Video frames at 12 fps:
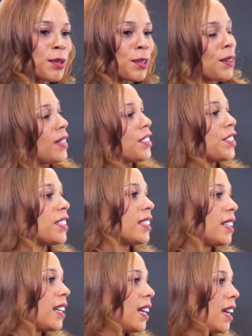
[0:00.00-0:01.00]
more
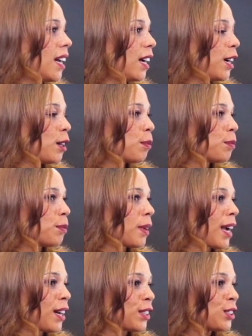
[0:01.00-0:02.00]
question. Mm-hmm.
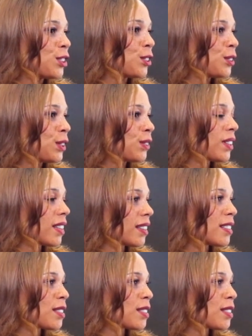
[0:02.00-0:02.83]
How did you know that